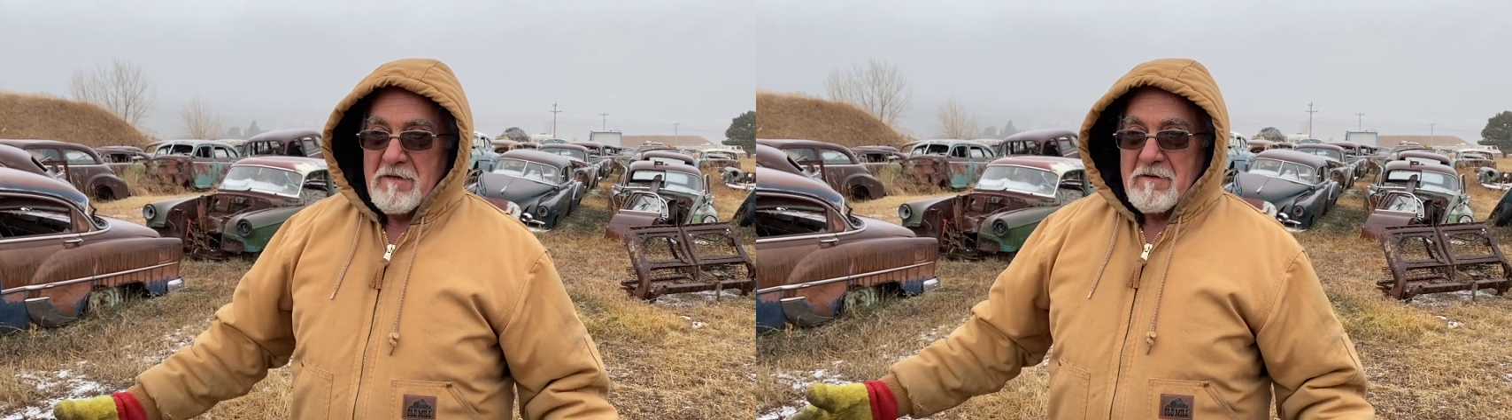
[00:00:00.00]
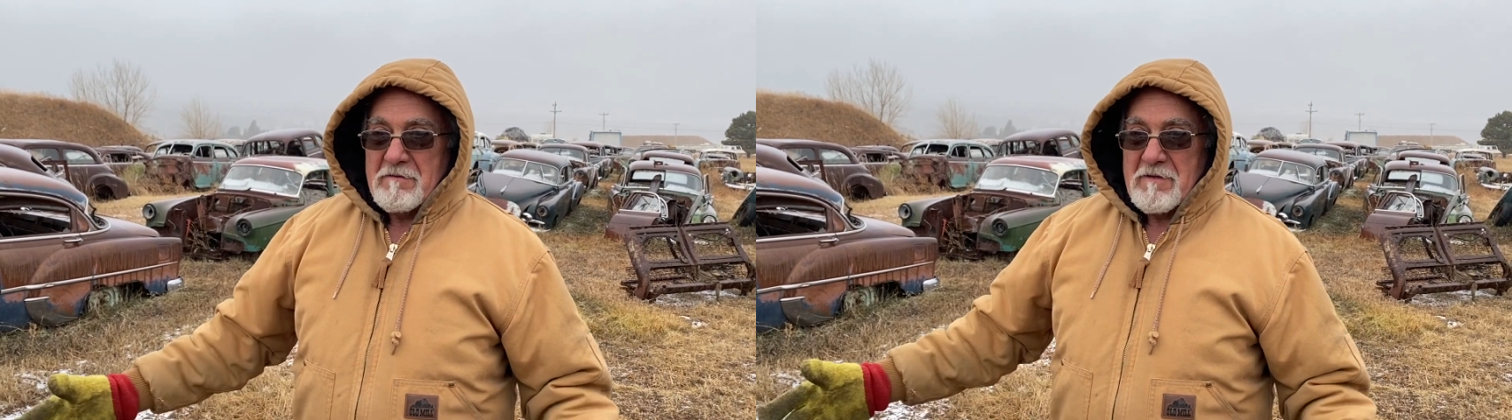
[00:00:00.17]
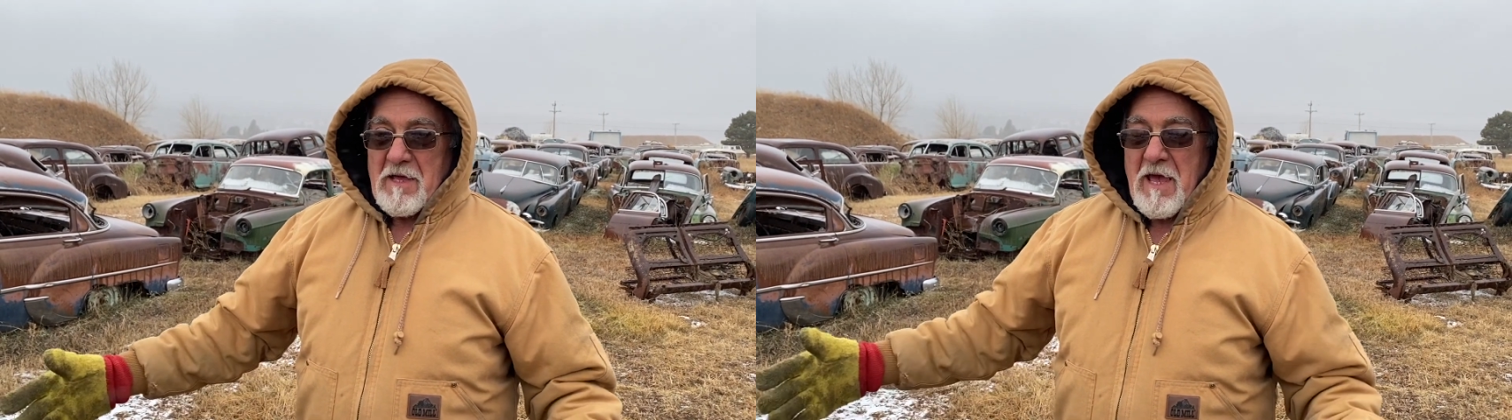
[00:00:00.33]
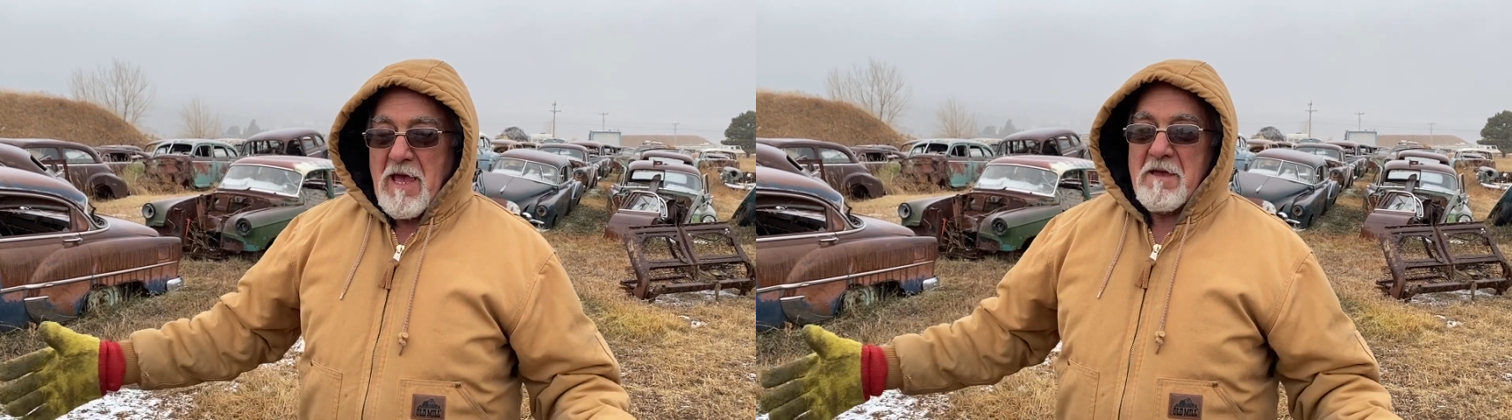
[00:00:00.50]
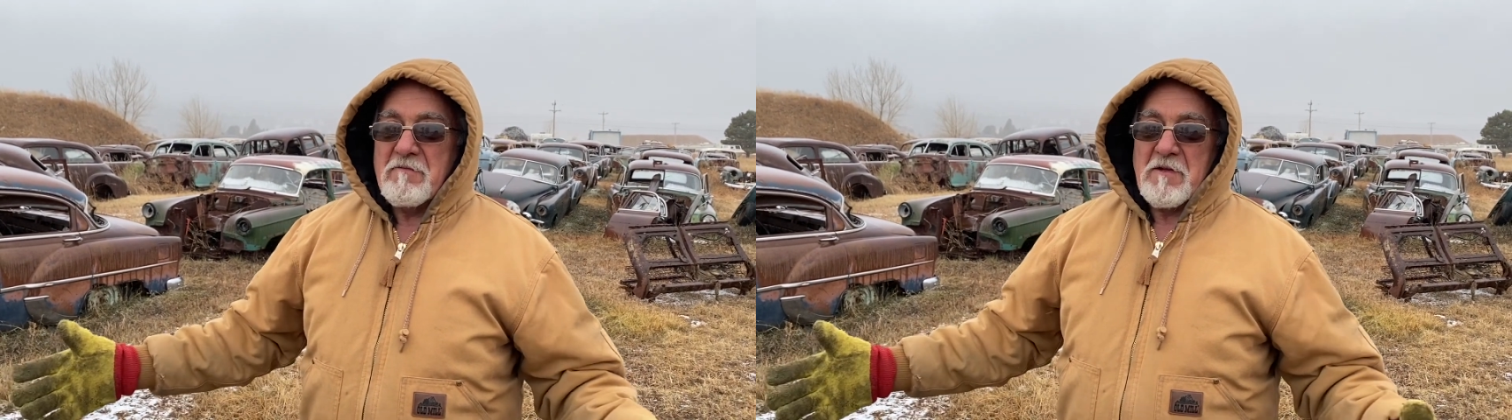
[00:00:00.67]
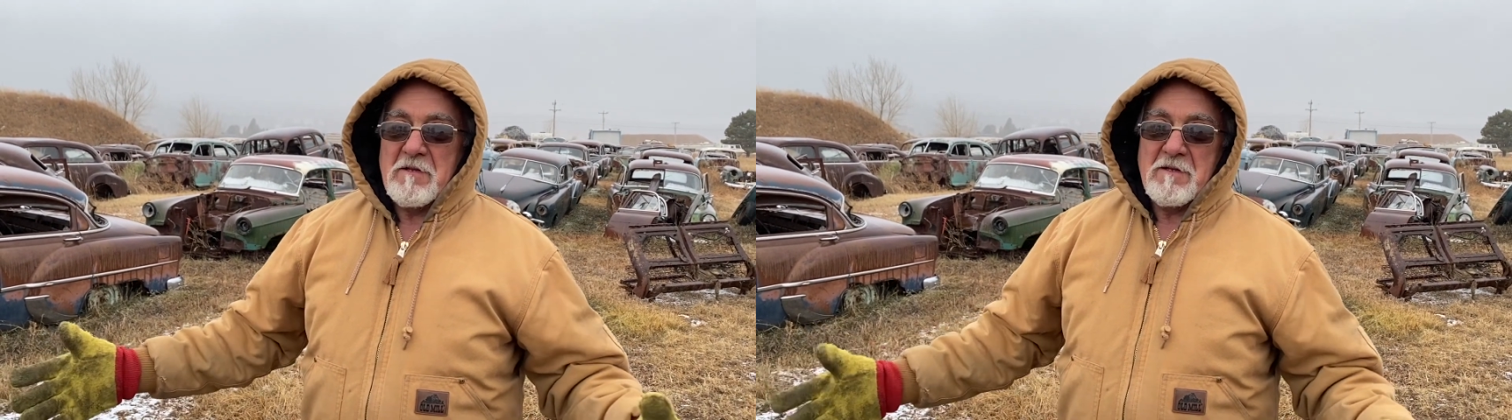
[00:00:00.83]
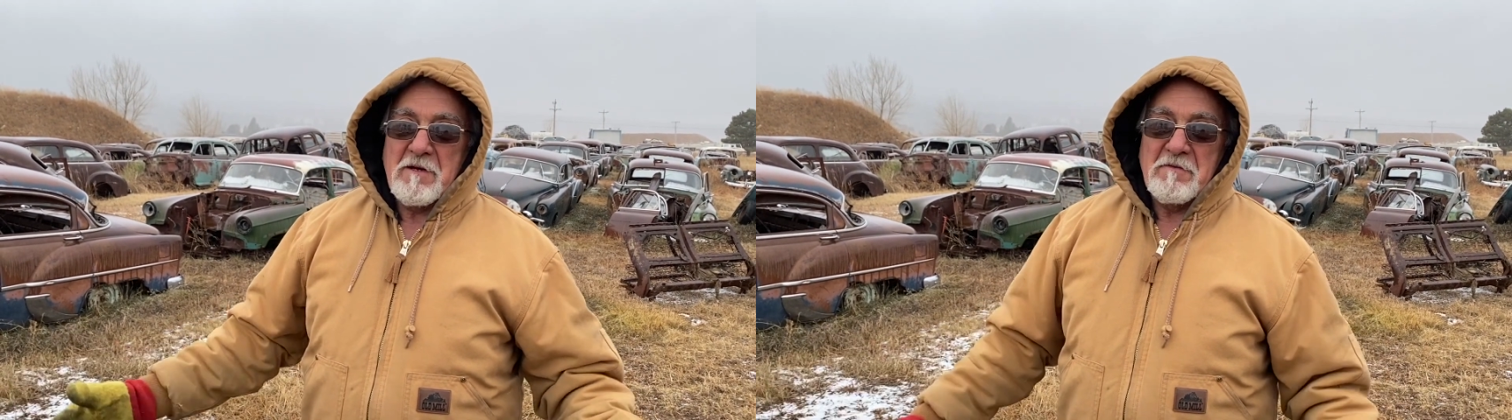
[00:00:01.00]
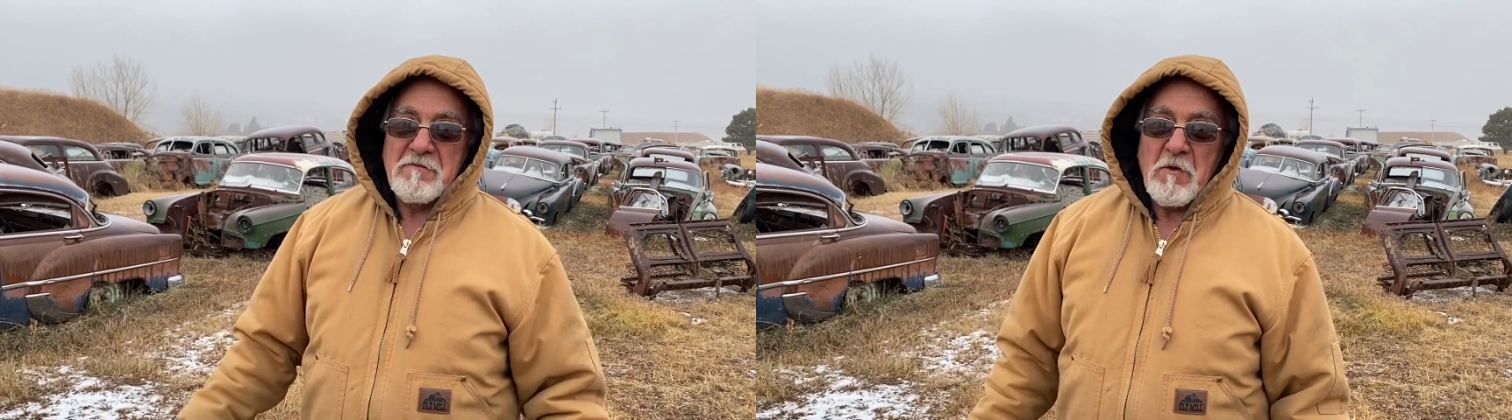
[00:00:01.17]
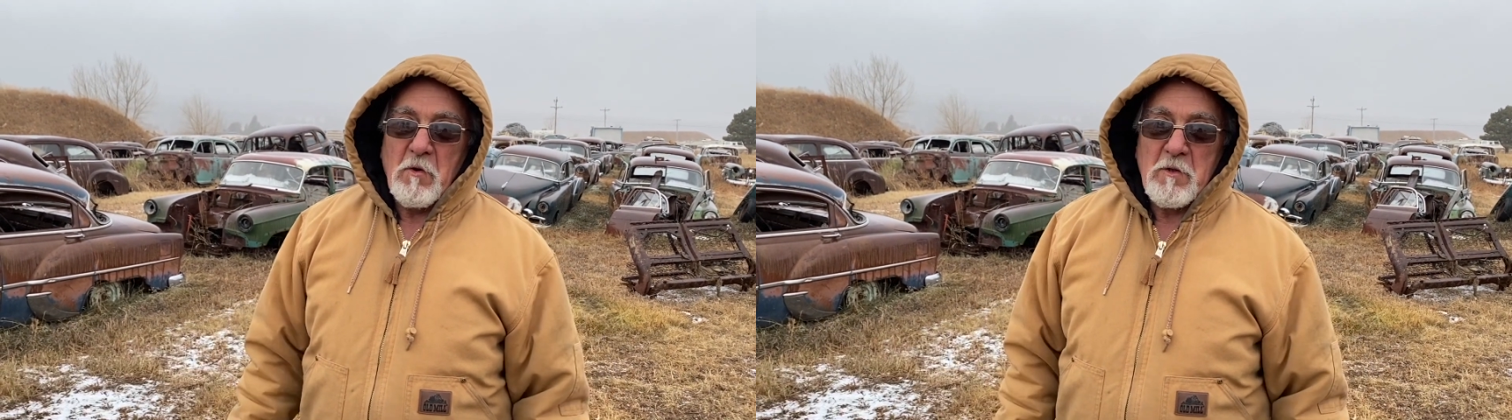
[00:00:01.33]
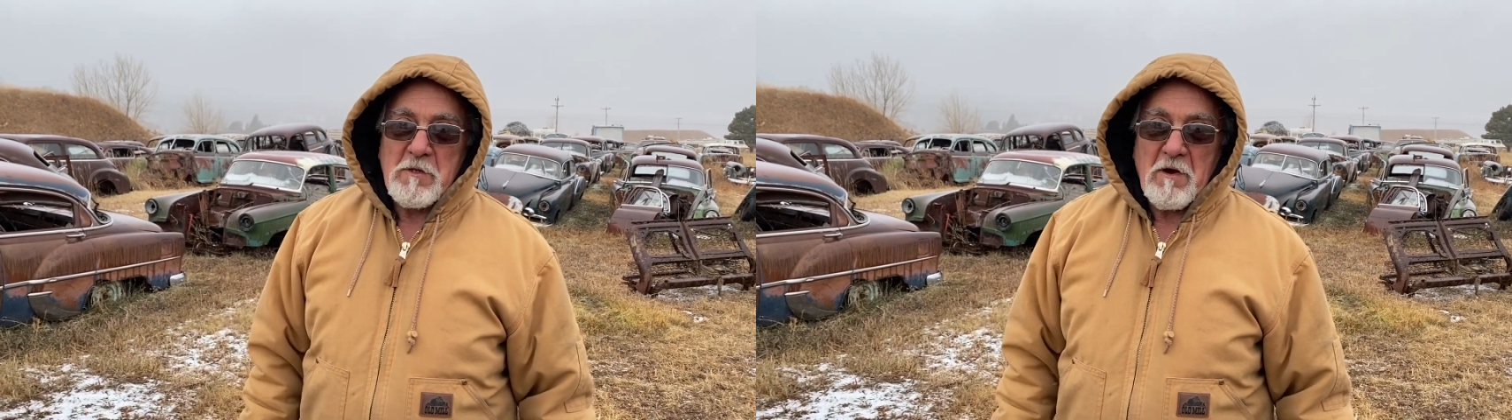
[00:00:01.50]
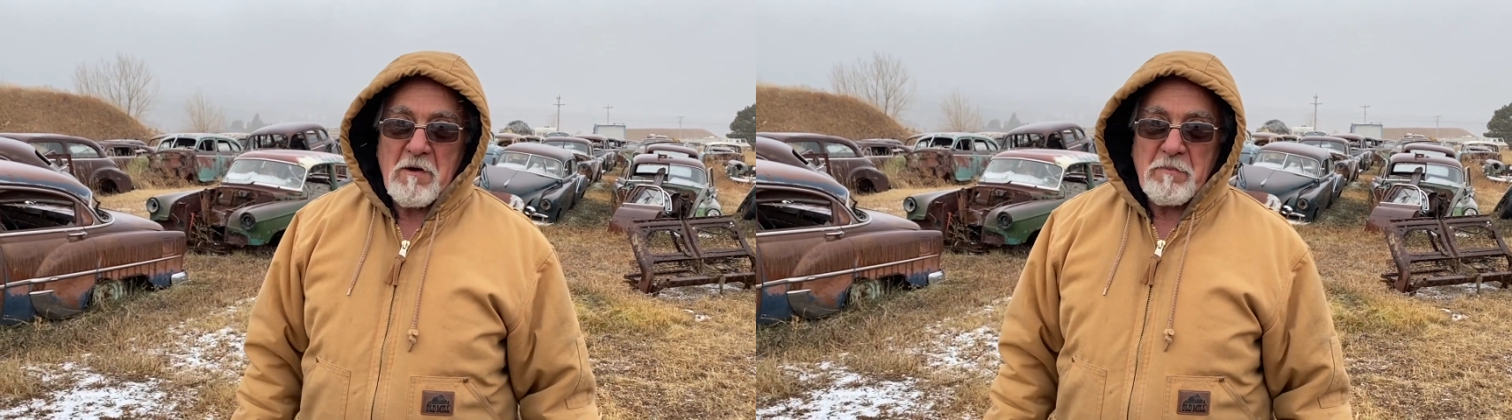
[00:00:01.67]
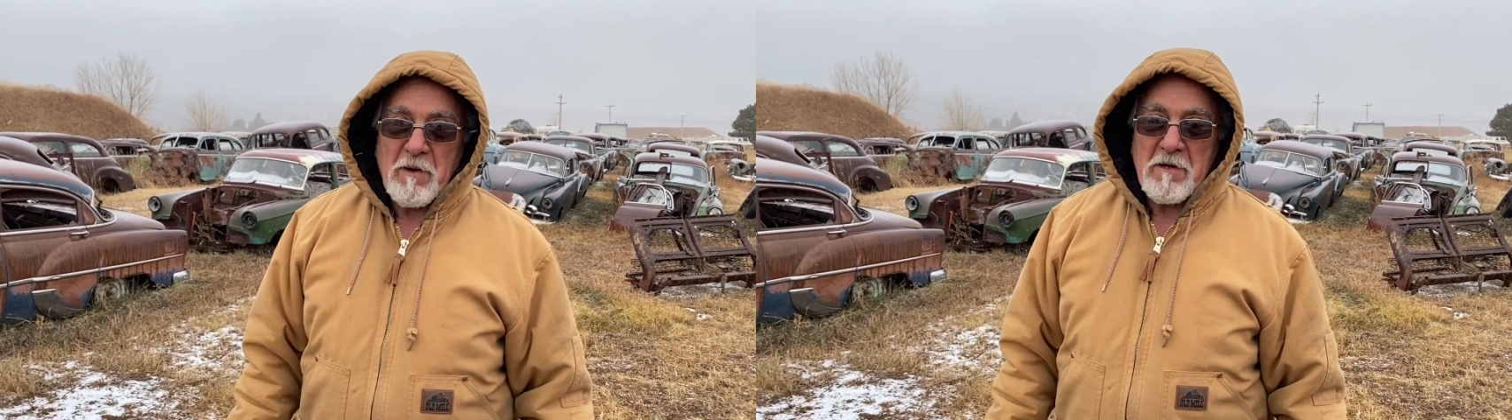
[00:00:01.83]
haven of old
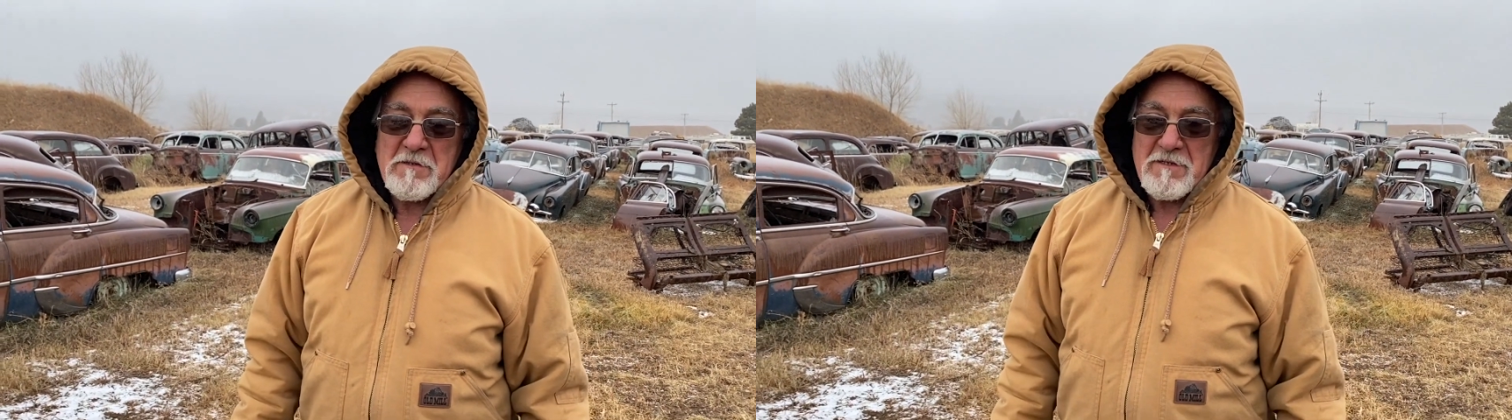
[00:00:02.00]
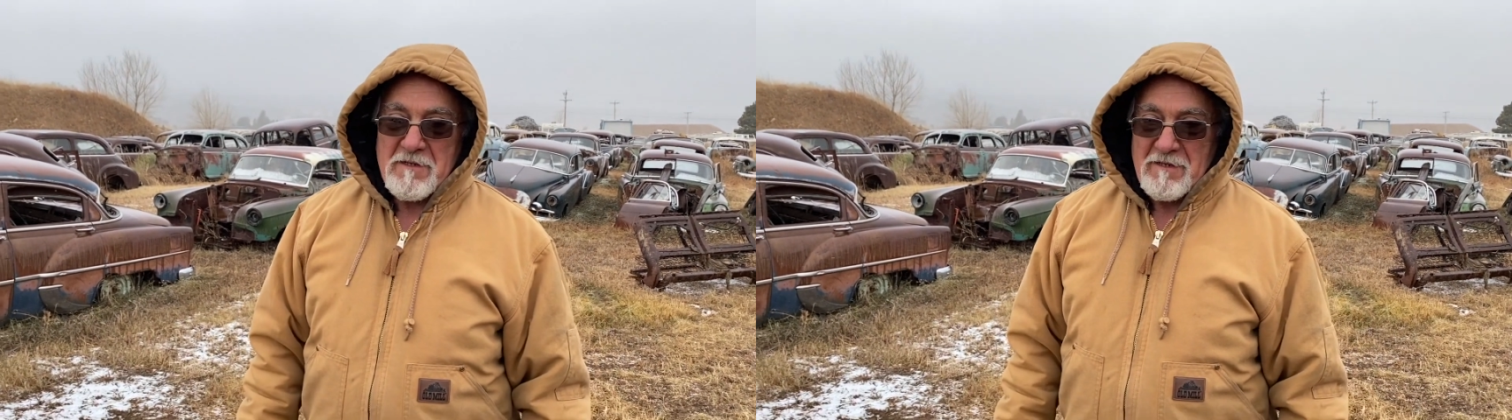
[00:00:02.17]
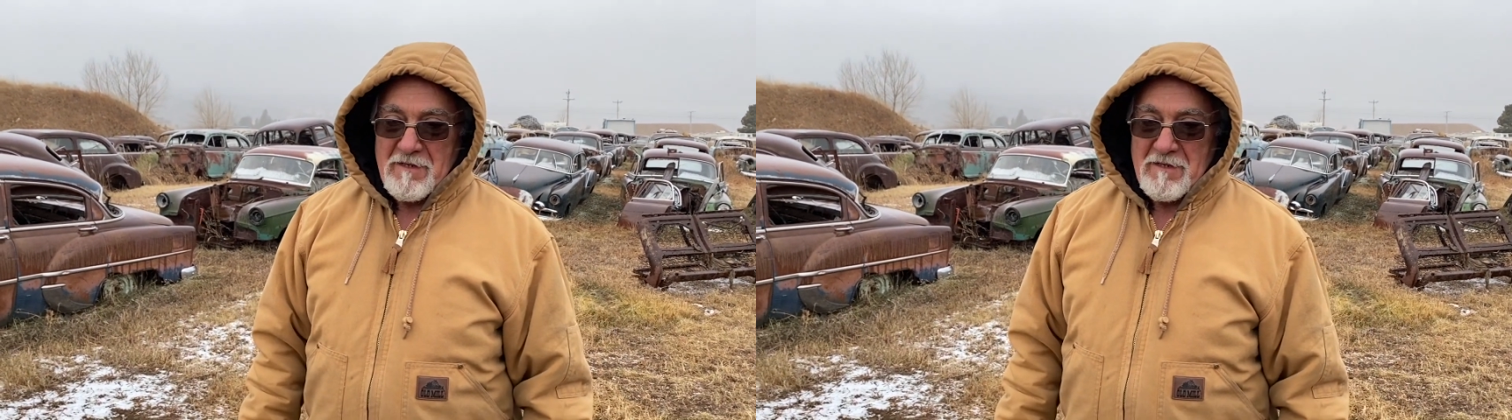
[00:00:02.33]
car parts,